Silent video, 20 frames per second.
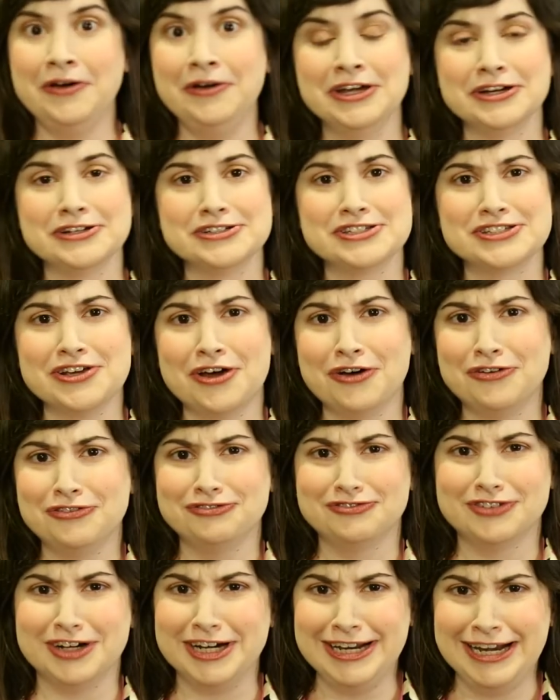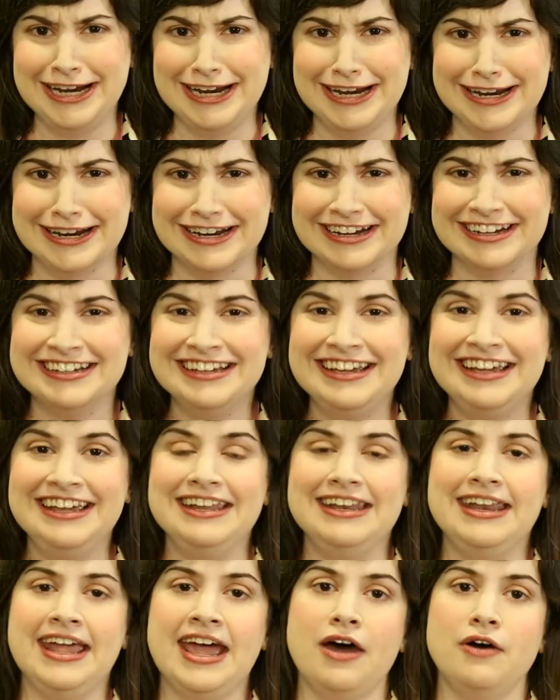Oh, you're so funny.
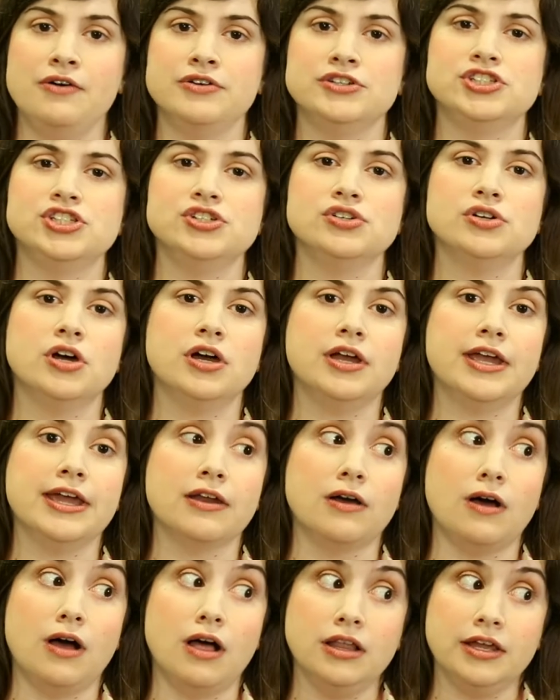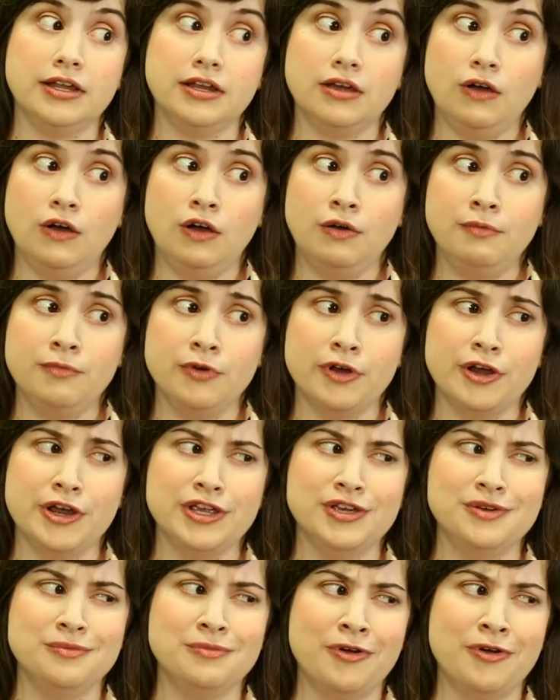Now, do you cook at all at home, or are you